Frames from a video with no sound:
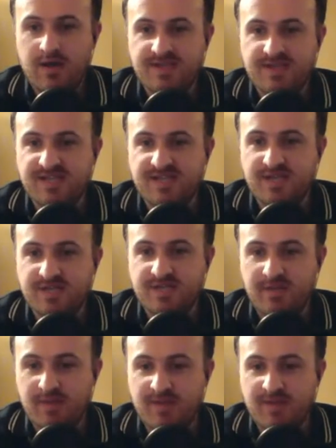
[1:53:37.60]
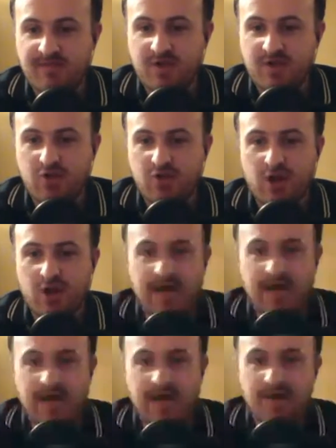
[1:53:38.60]
Okay, so that's coming up to 11
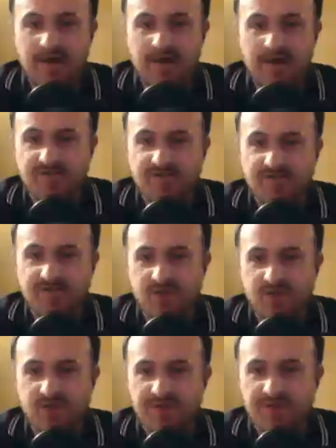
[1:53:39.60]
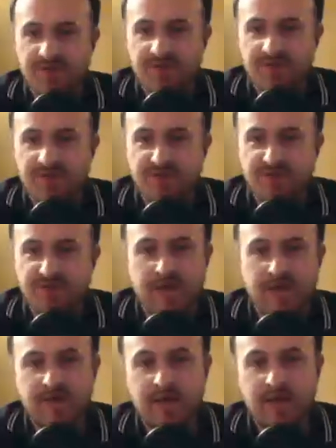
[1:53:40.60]
o'clock, guys. I think I'm going to just wrap this up
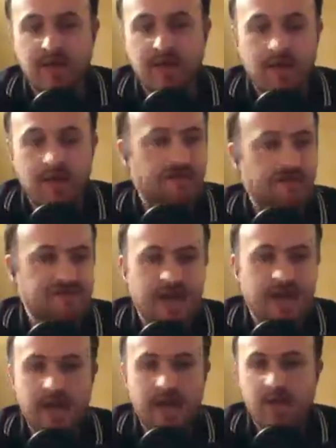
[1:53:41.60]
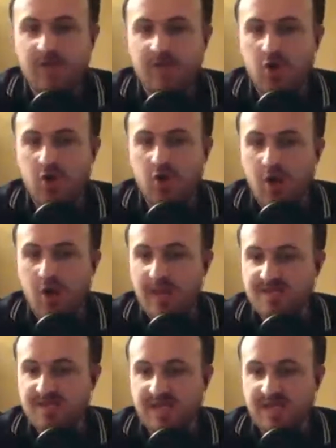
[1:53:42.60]
slightly. If there's any other
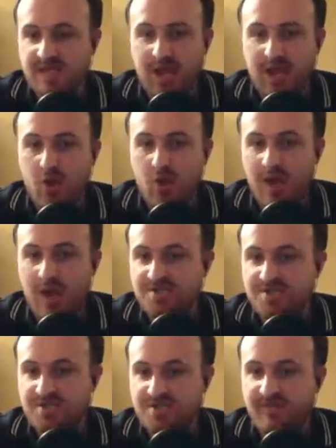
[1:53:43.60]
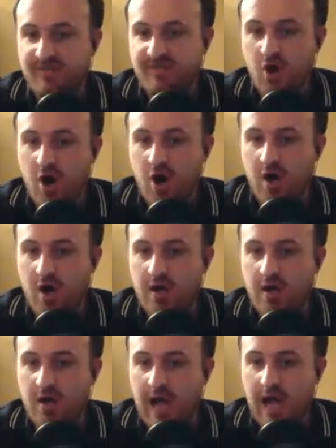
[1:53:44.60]
comments and any questions you've
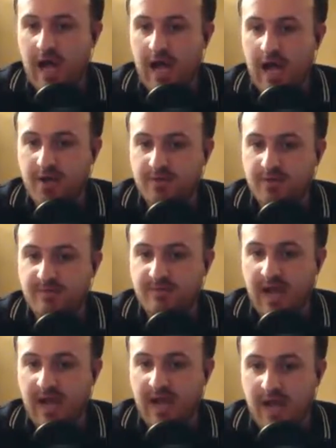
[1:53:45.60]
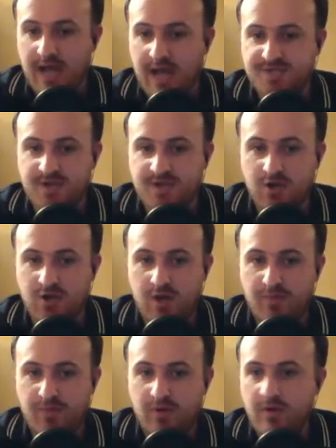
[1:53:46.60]
got, I could answer a
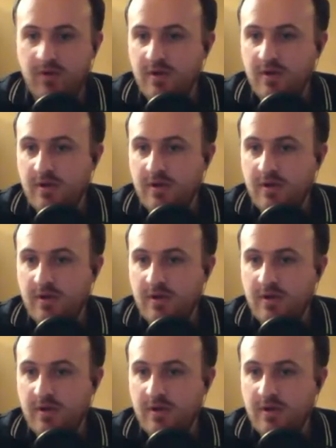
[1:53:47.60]
couple.